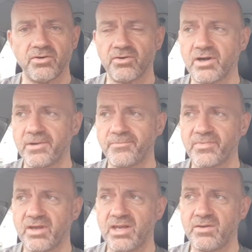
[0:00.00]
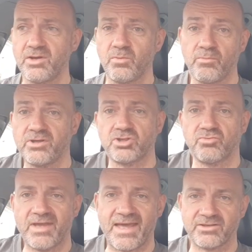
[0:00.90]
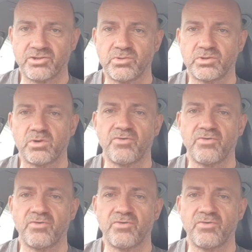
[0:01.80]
or any you want me to react to